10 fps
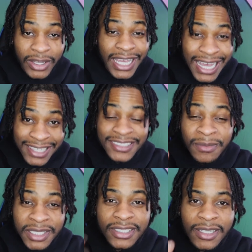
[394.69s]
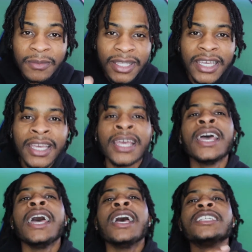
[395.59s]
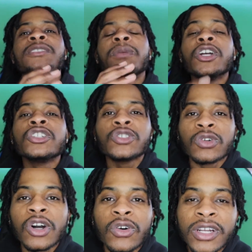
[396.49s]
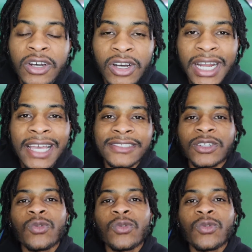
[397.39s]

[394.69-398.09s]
It has to be something spiritual going on as to